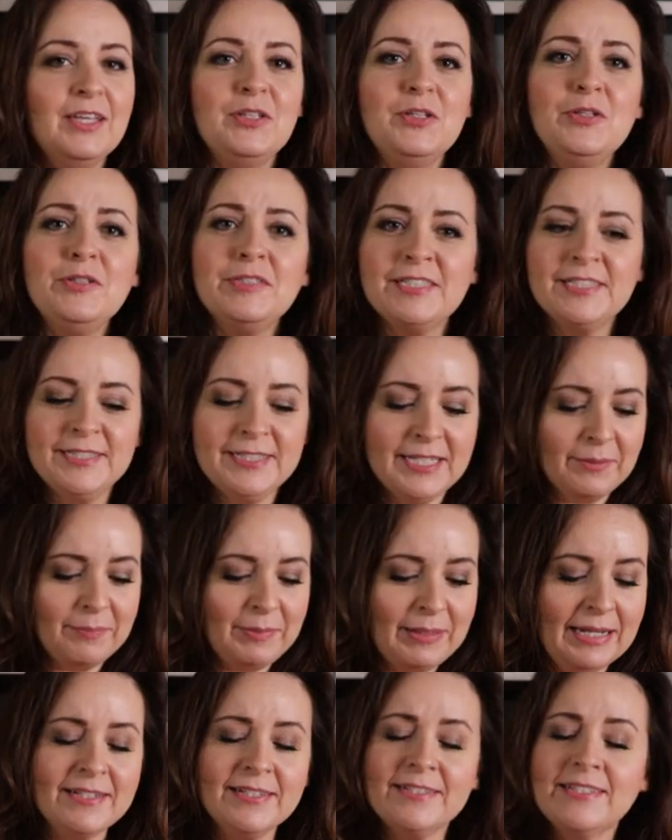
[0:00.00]
Use a stick
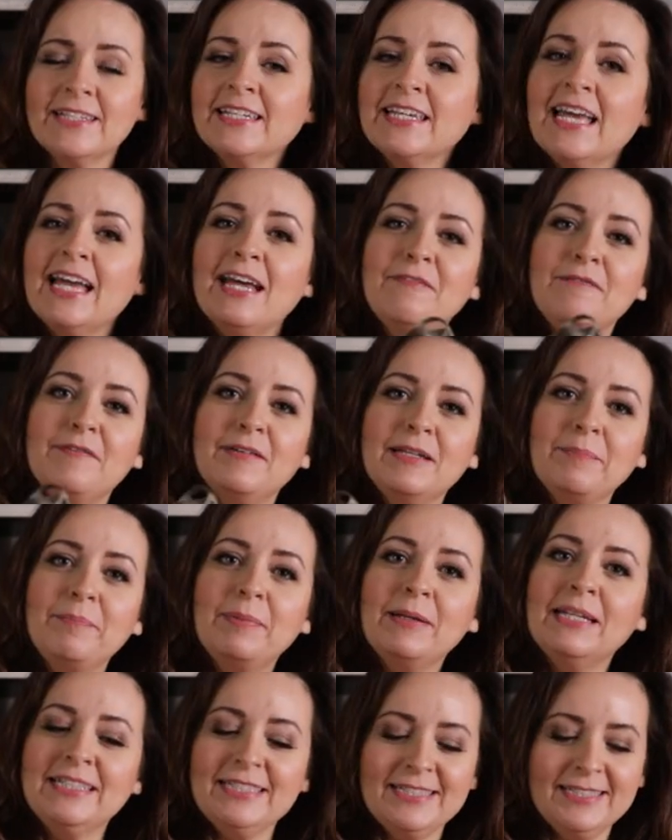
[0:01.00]
blender to carefully
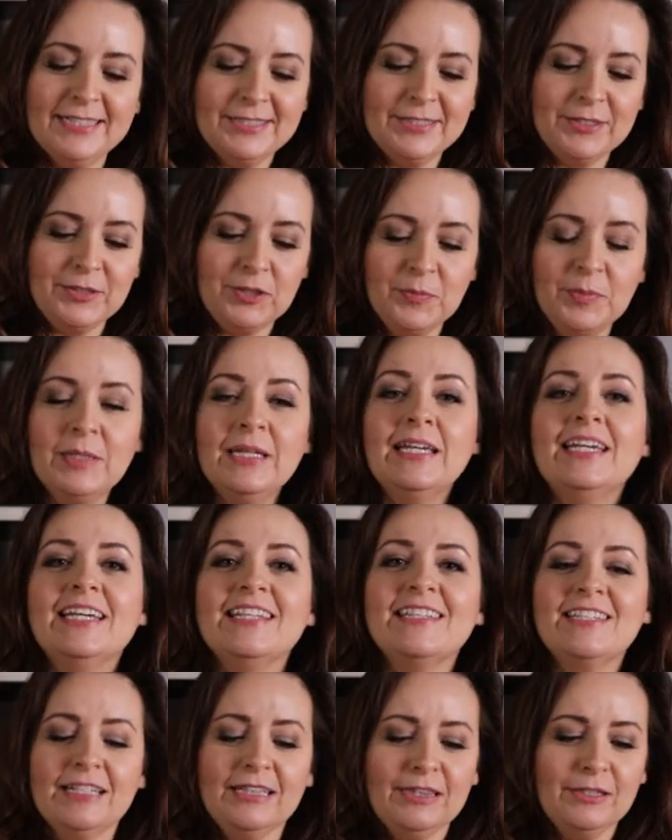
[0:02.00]
blitz the soup
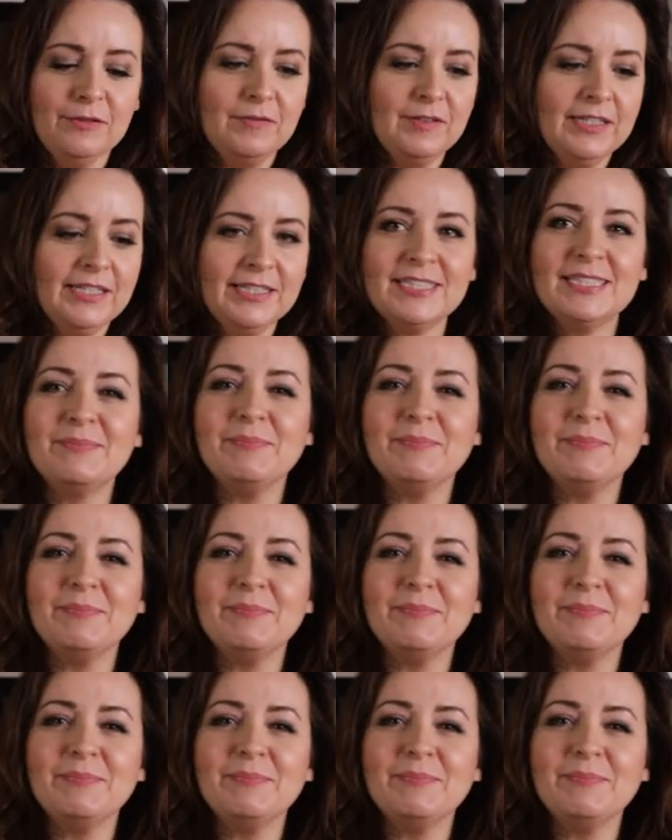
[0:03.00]
until lovely and